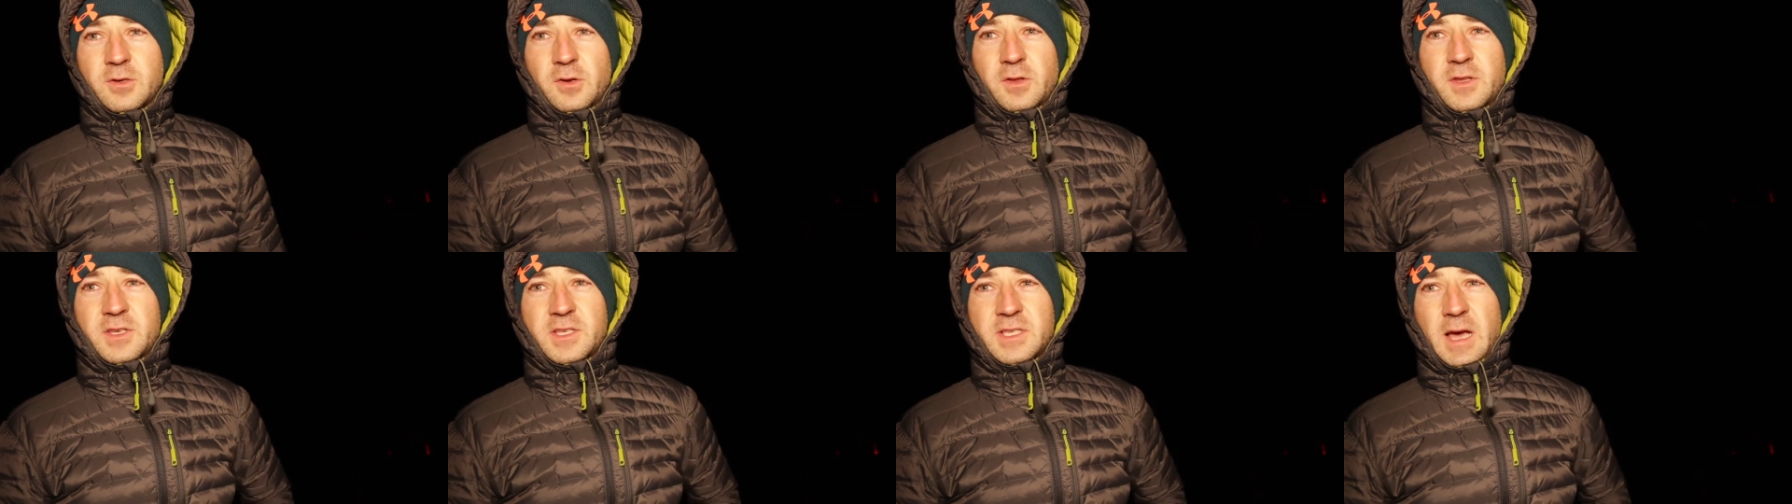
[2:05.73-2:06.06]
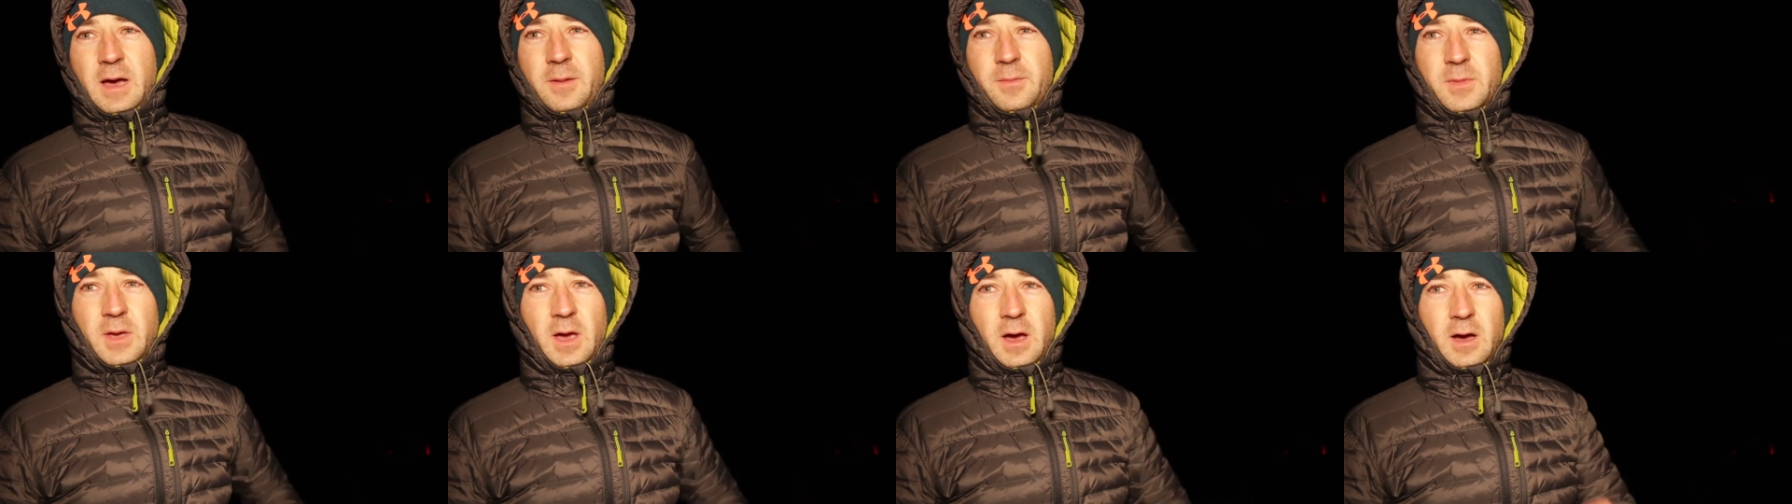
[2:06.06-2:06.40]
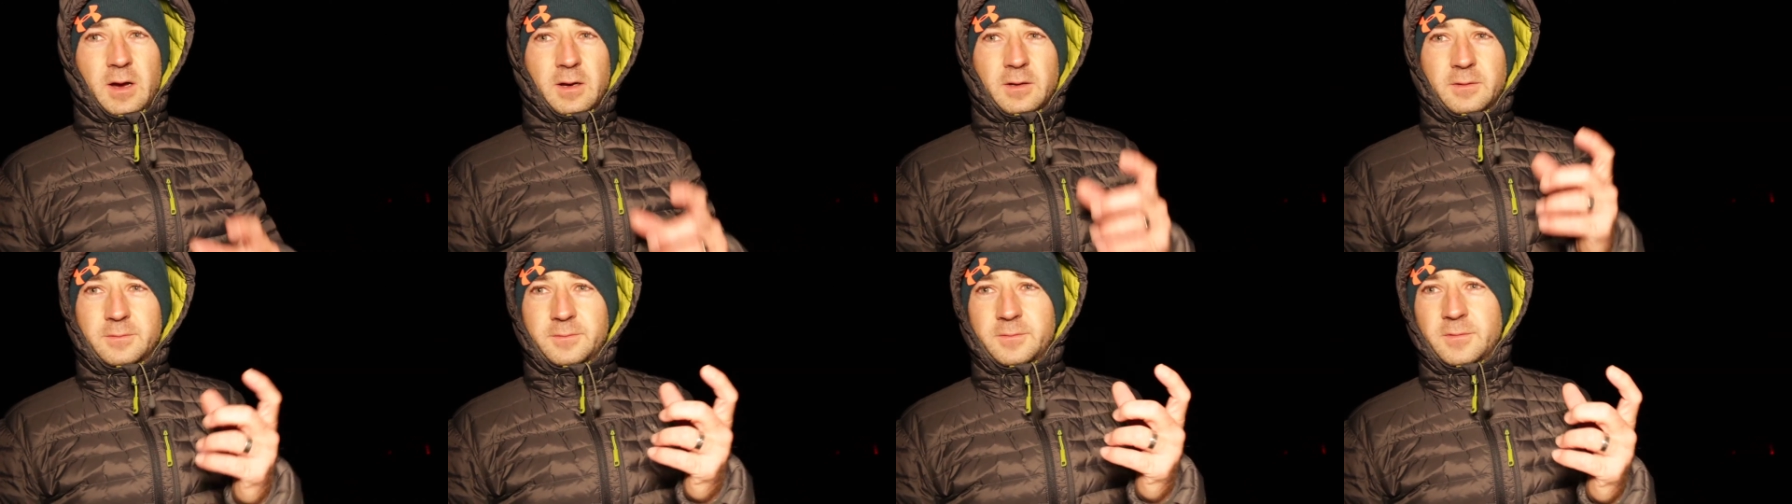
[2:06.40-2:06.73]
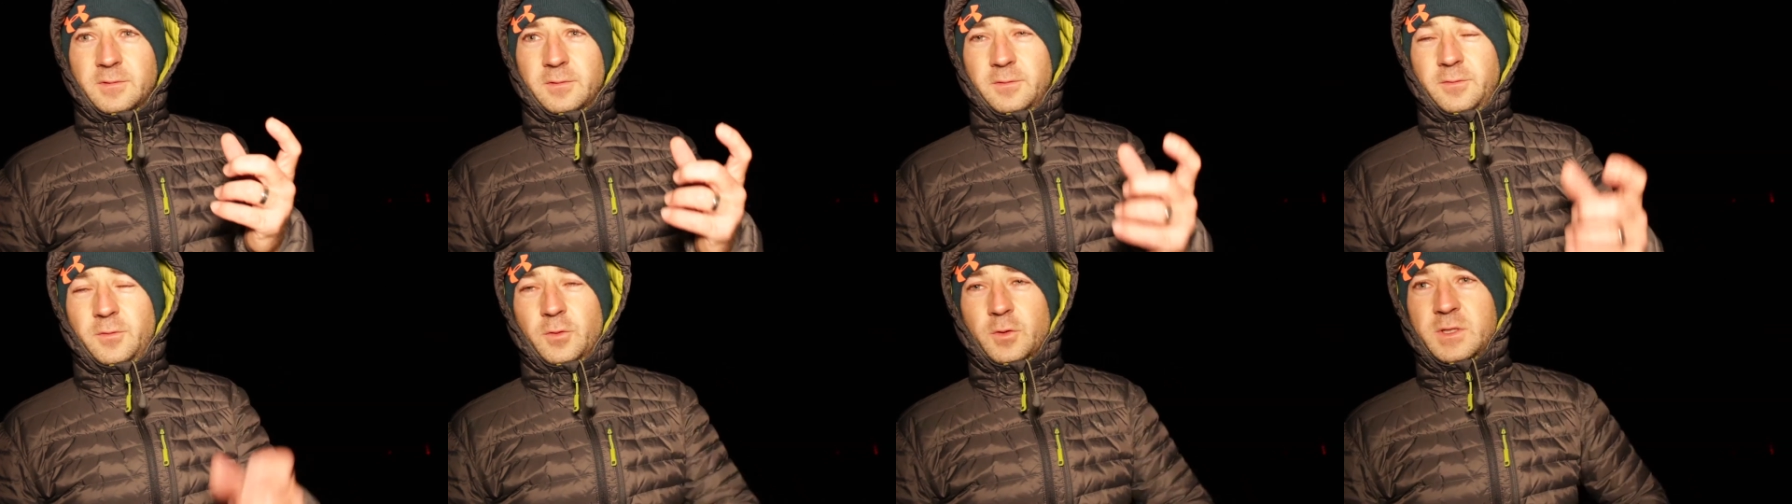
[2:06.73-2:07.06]
or the Samyang
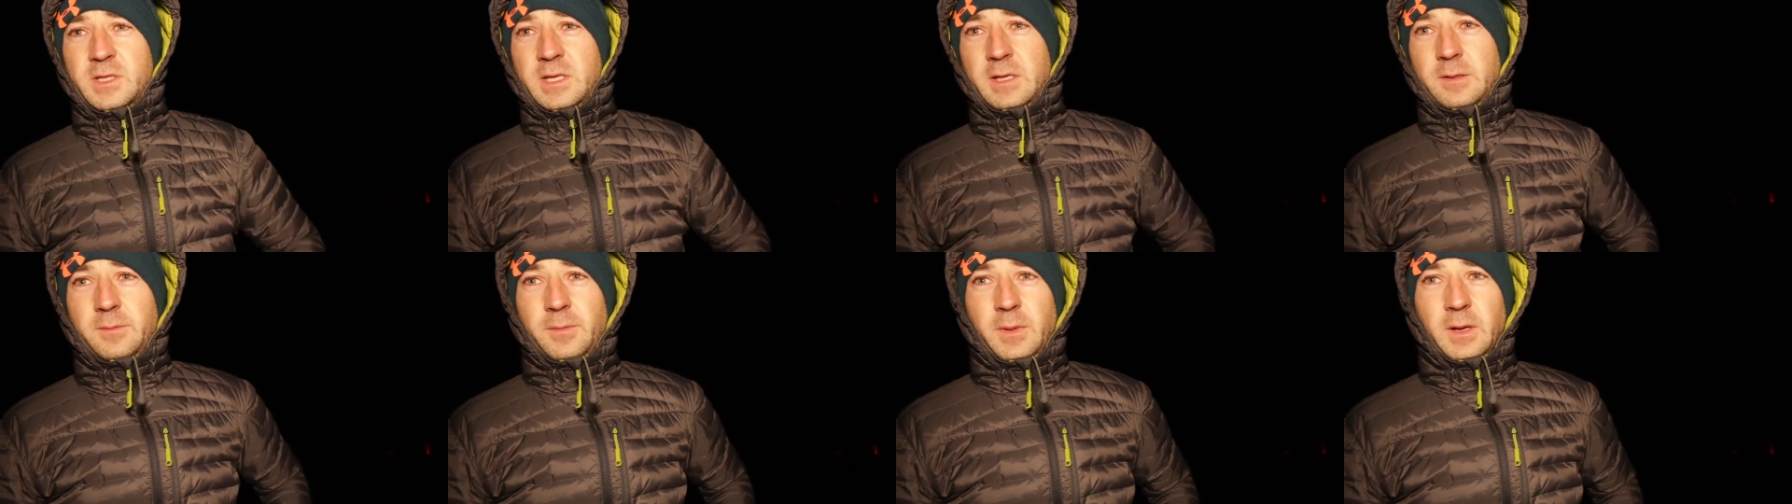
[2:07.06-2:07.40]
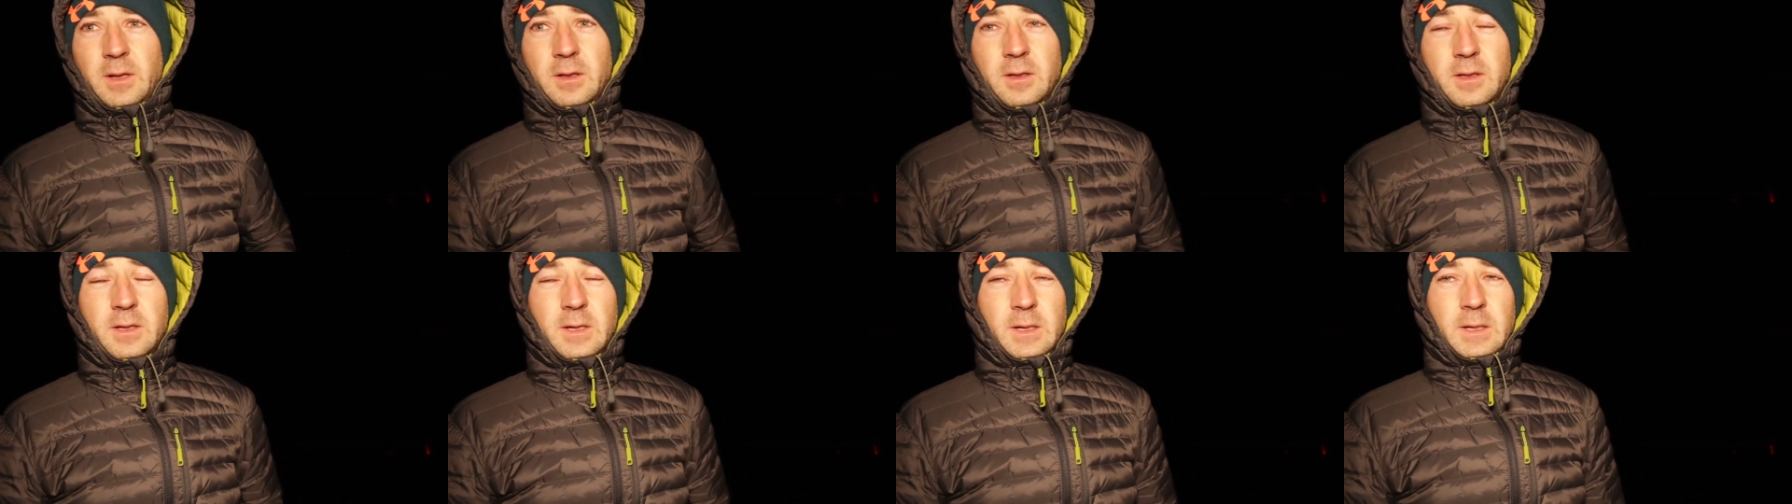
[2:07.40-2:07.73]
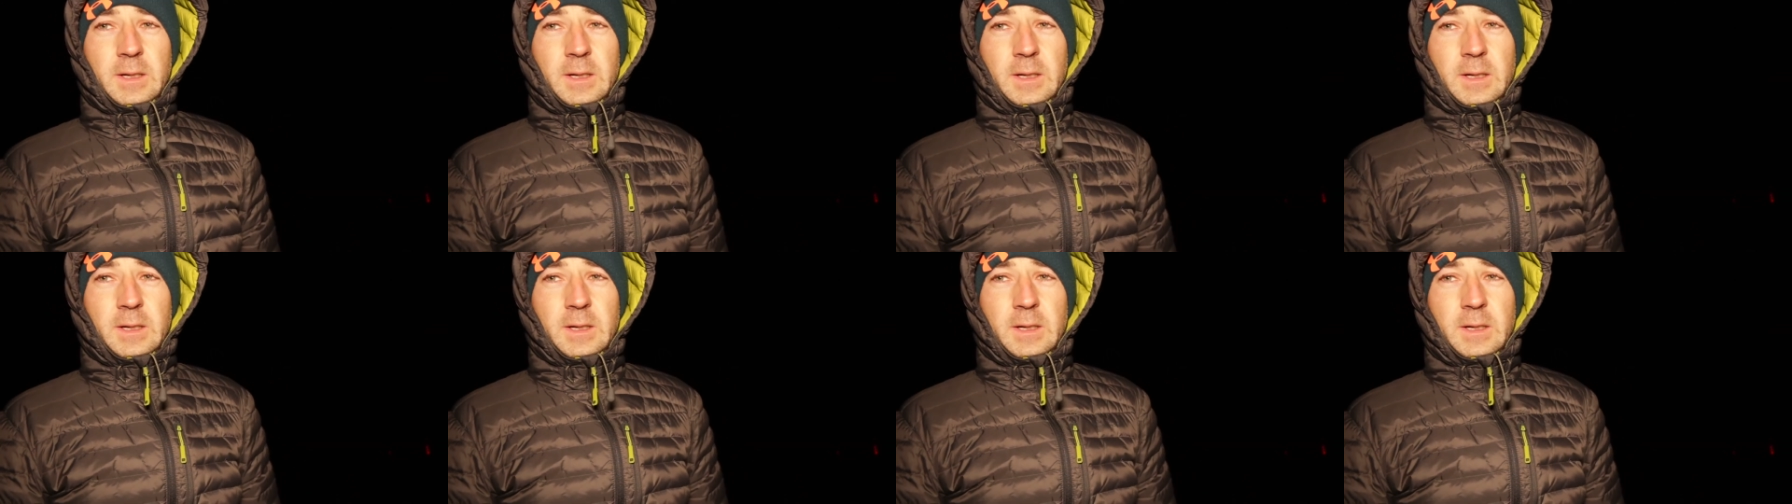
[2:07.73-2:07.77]
14mm,